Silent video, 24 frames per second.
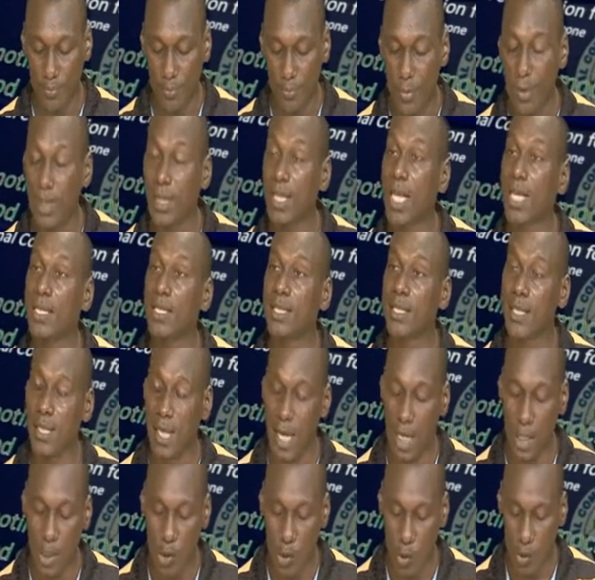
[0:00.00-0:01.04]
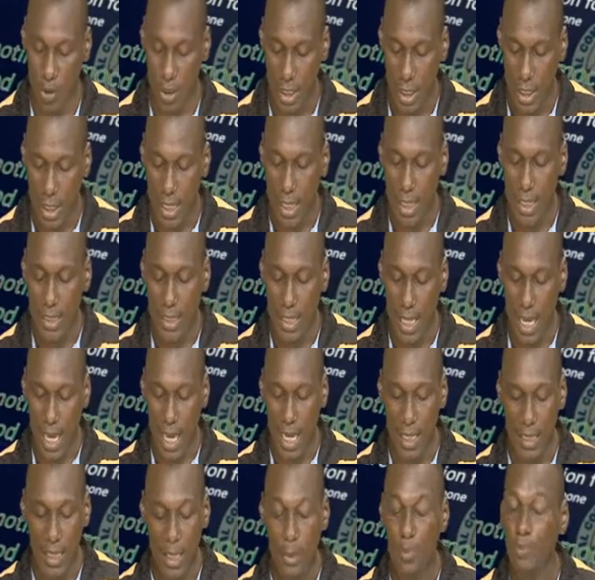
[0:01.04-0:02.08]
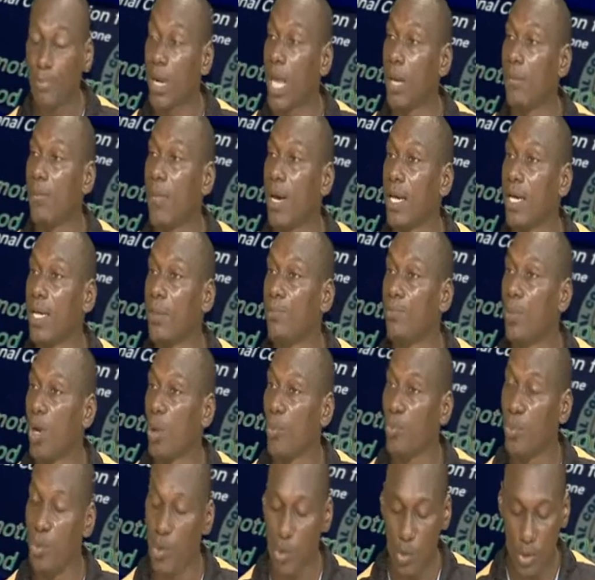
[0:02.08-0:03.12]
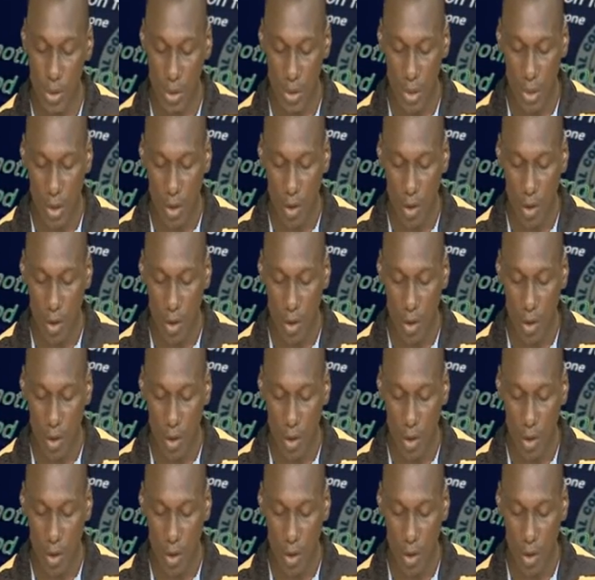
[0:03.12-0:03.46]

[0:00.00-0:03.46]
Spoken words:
na Sierra Leone na the primary purpose